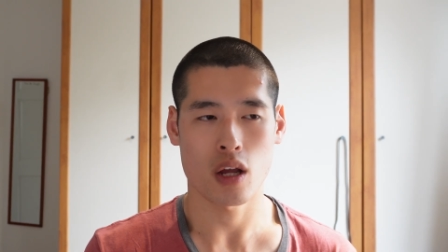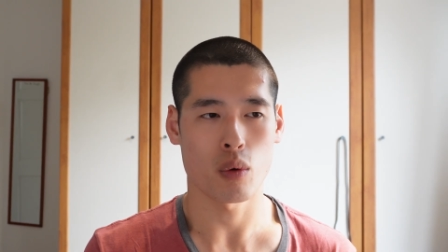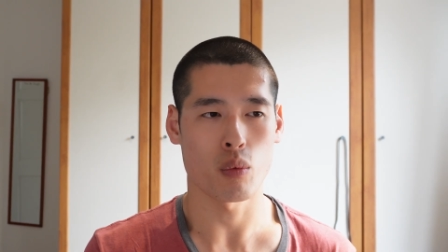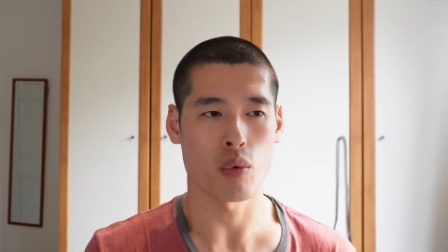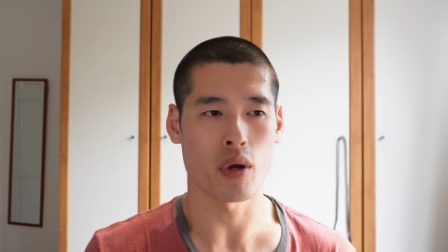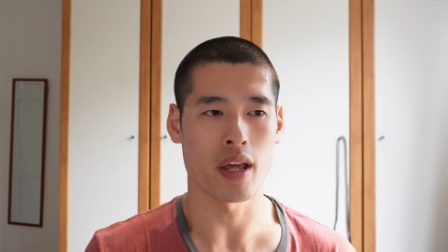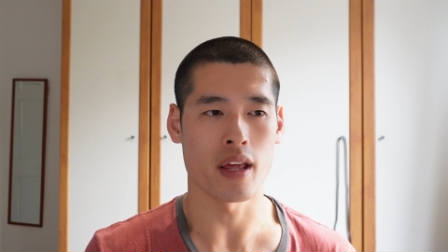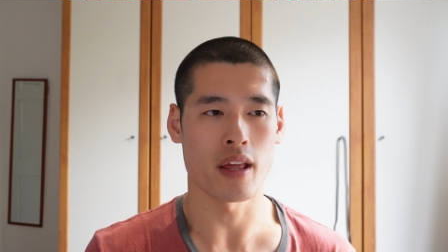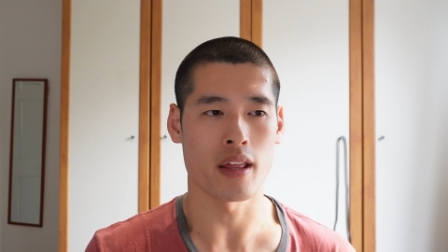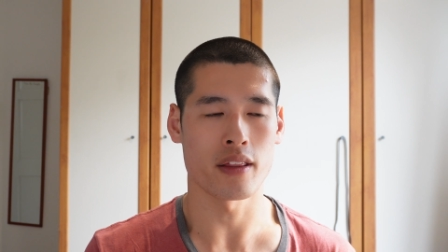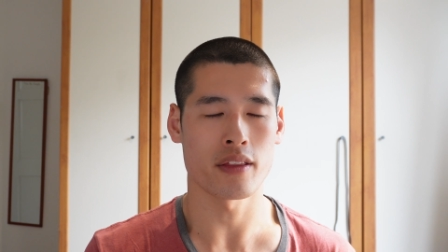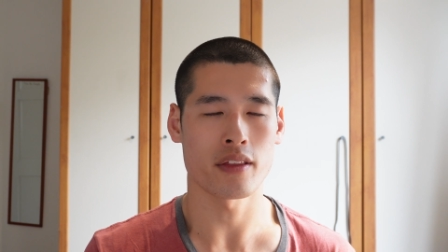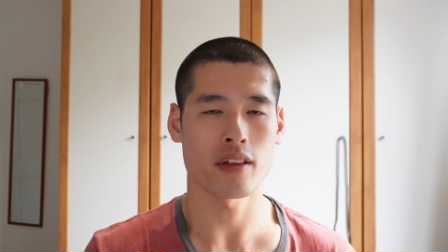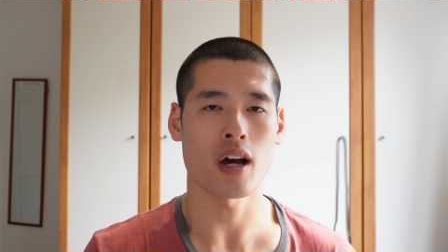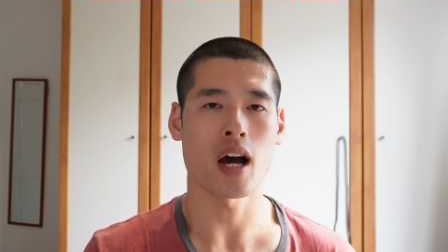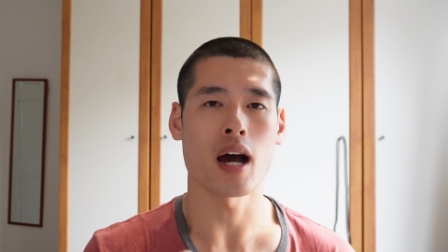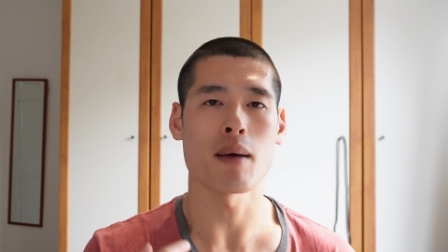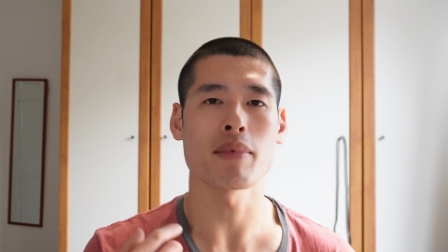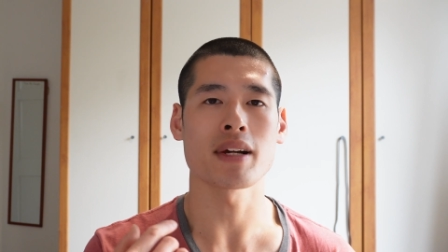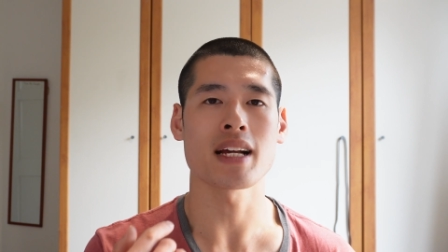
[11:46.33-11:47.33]
with
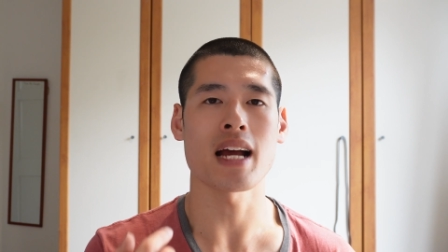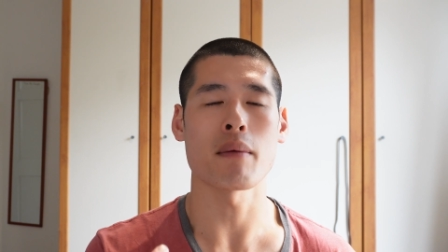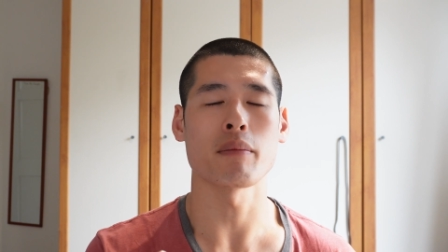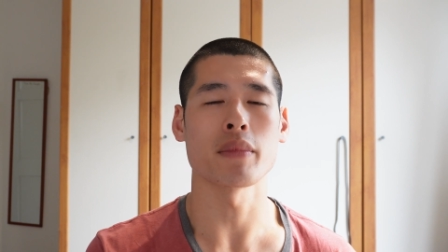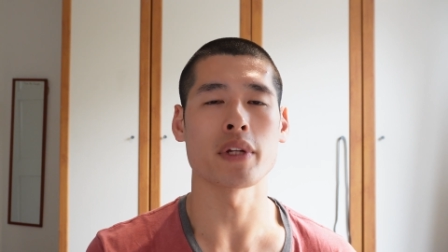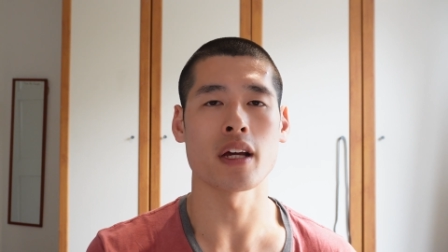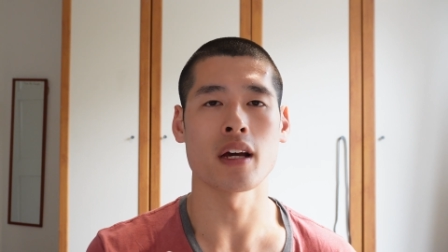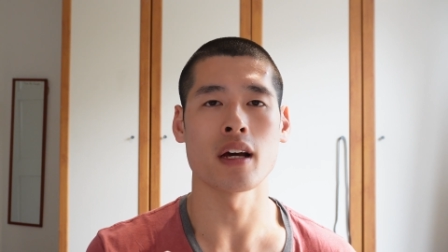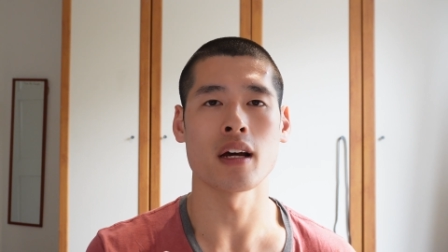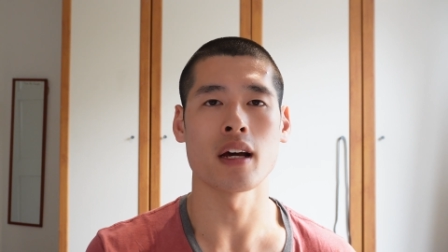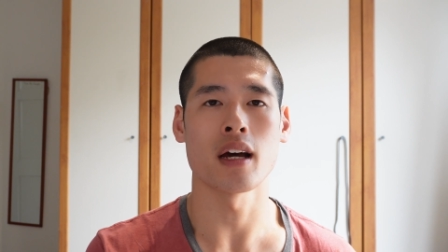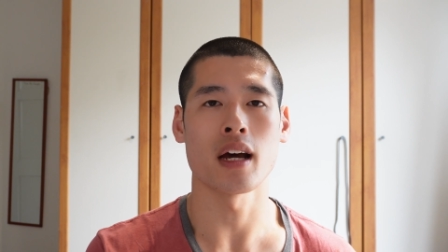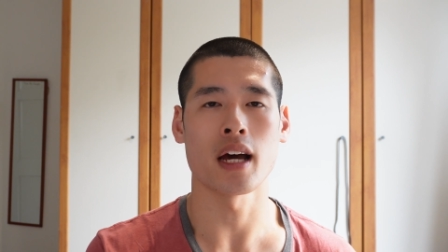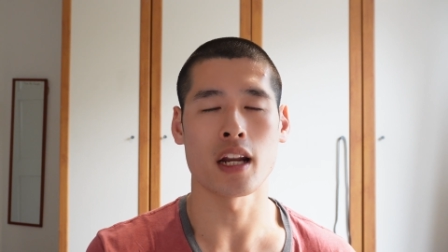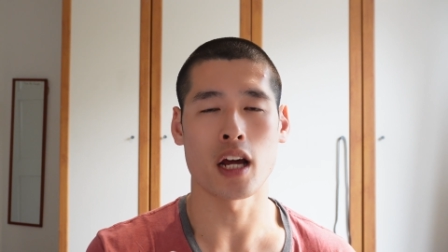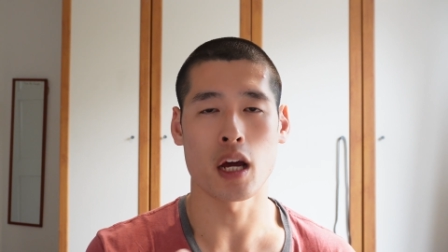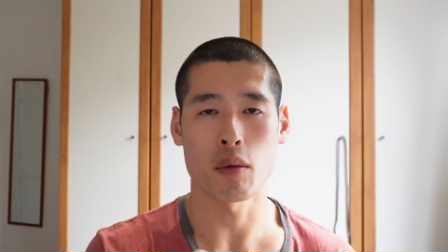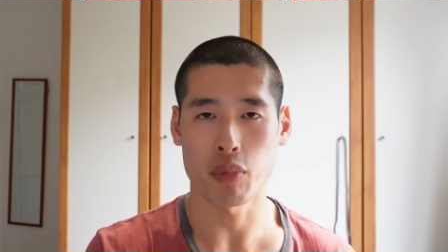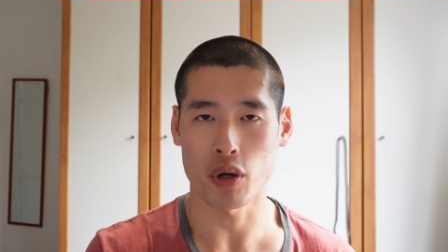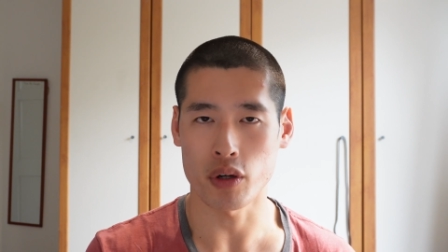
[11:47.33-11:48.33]
hypercapnia and
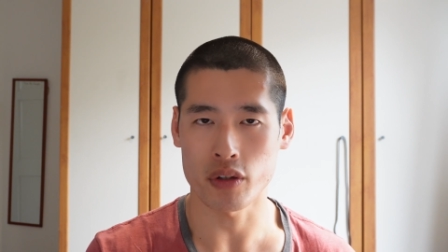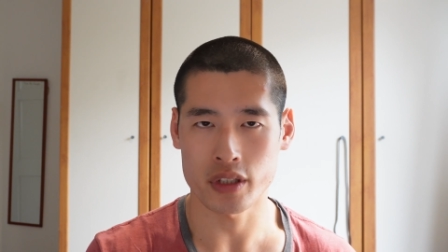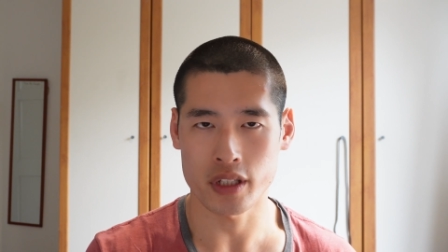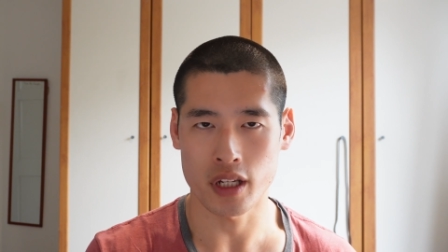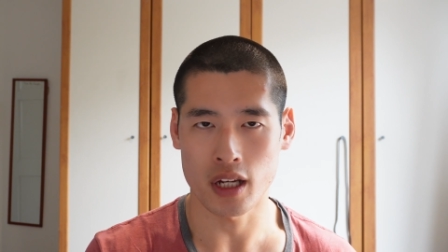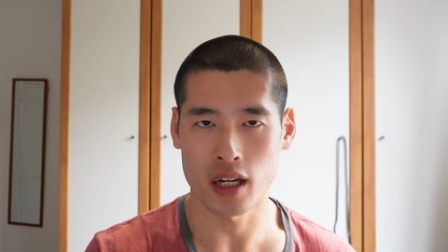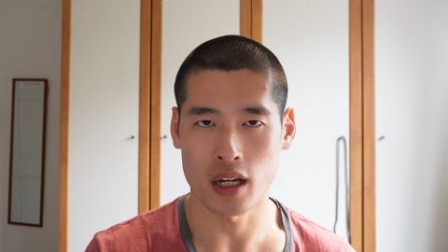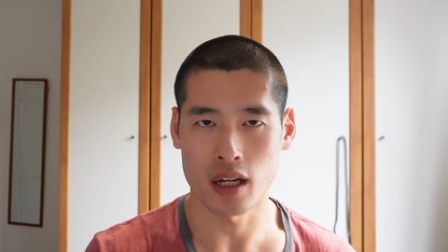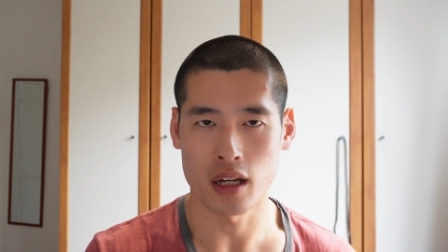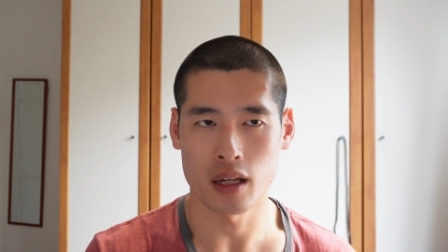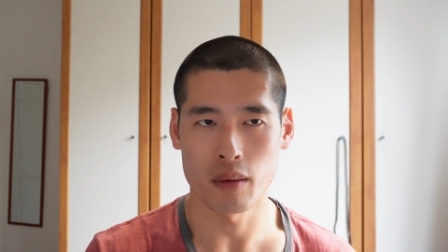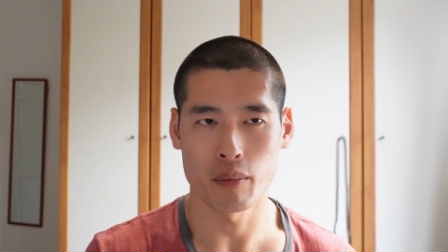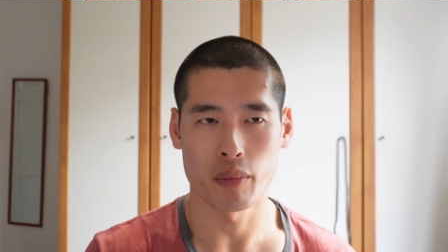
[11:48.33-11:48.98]
hypoxia,